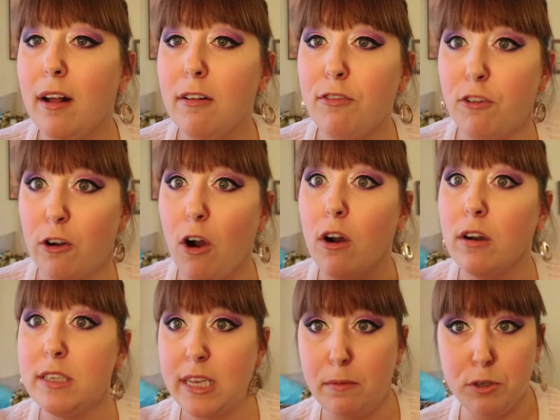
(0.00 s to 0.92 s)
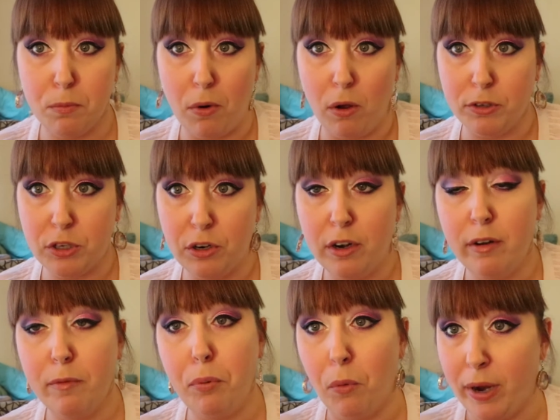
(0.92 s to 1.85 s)
of for Artscape
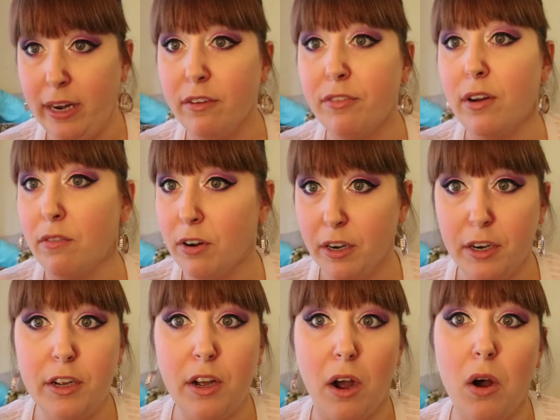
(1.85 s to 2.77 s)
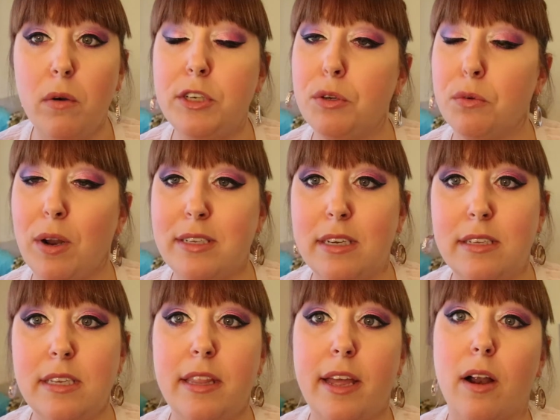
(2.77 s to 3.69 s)
Gibraltar Point, if you're ever going to go and do
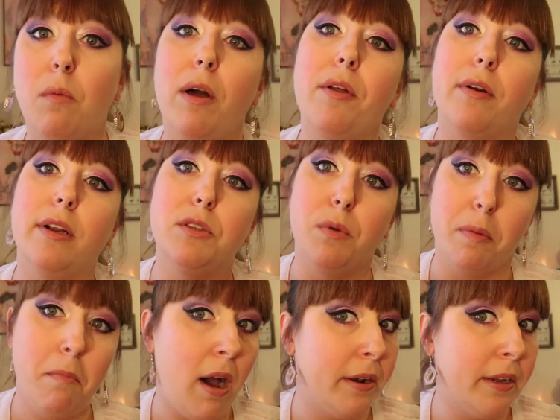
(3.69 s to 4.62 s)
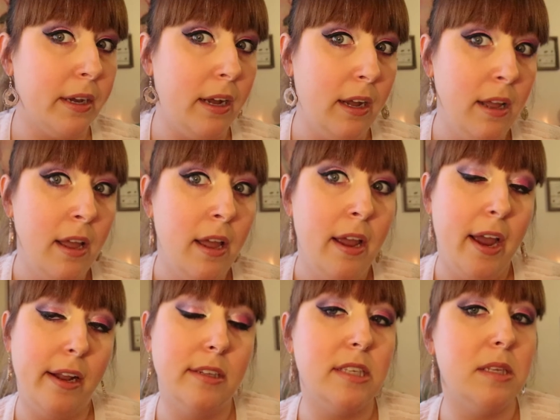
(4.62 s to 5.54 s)
residency there, whether it's with Monica
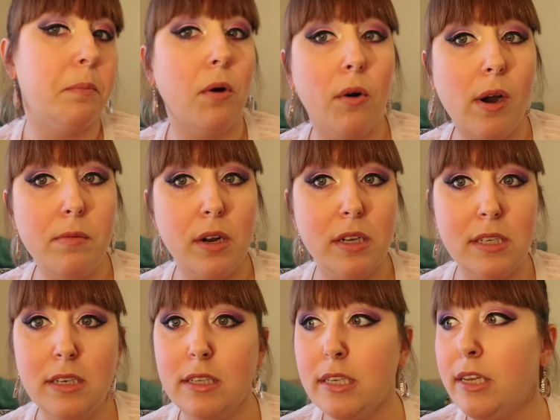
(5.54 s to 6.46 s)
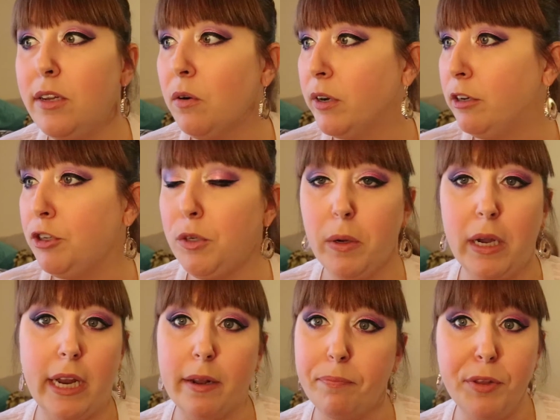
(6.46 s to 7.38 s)
and it's the programmed residency or you're
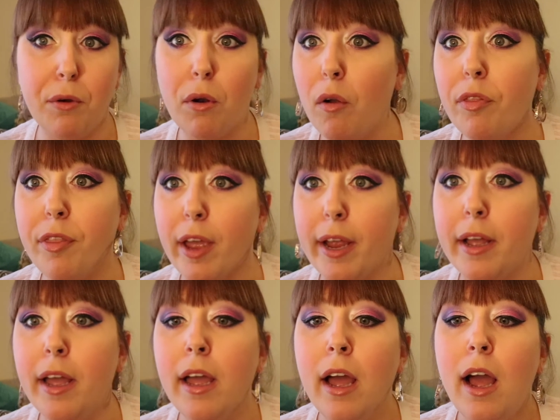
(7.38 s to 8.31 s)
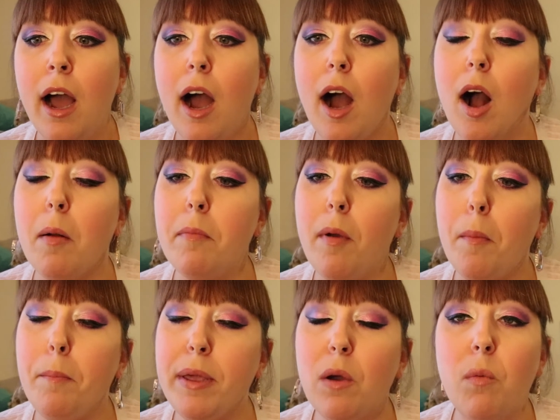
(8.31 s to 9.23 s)
doing your own thing,
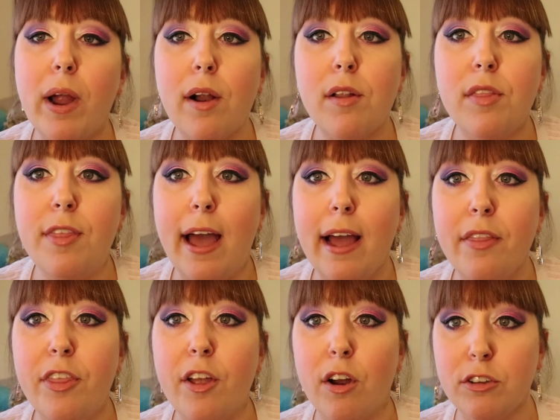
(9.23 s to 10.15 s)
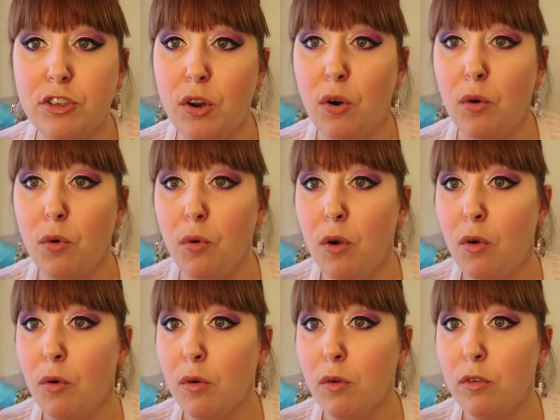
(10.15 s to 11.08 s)
be aware that there is no
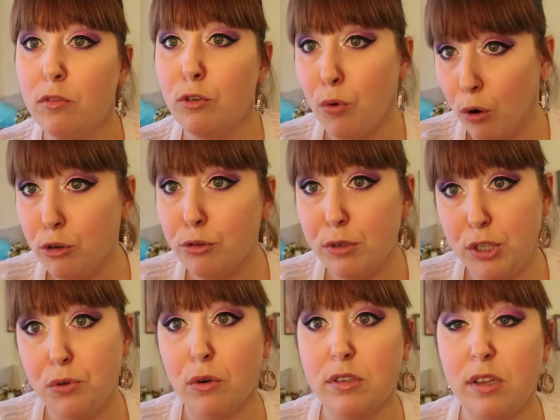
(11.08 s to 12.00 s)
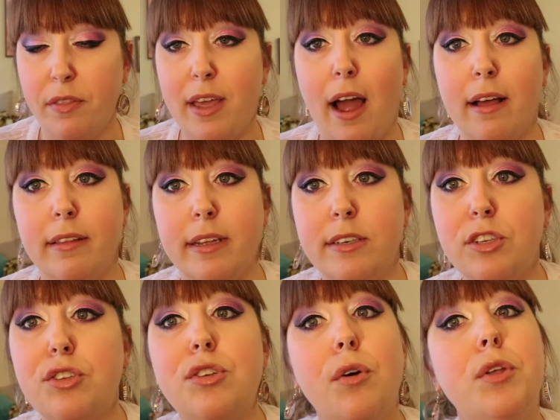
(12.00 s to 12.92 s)
grocery stores on the island,
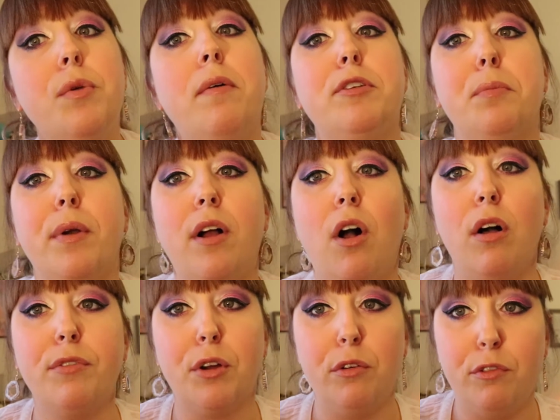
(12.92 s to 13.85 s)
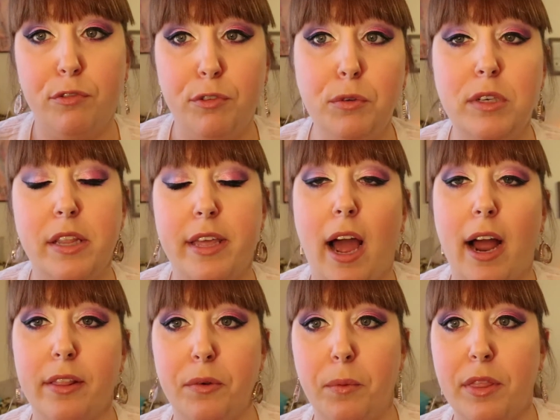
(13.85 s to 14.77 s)
so you have to bring all of your own food to the island